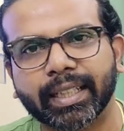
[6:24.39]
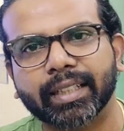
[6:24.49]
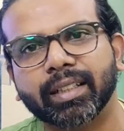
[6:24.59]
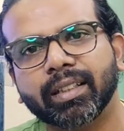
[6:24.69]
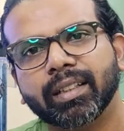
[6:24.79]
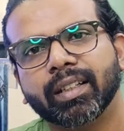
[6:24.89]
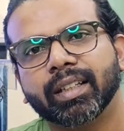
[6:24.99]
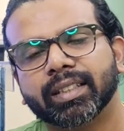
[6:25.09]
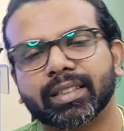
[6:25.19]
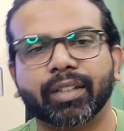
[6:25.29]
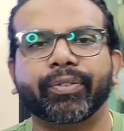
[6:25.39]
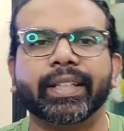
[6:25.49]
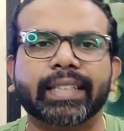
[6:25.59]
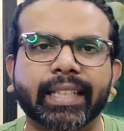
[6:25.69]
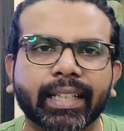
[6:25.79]
and the
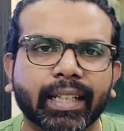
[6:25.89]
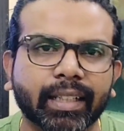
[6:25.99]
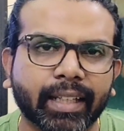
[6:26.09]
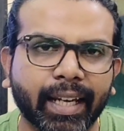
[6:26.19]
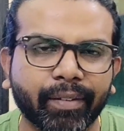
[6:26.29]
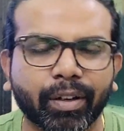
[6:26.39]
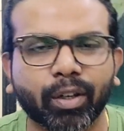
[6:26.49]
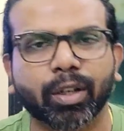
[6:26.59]
surface area in a Kevim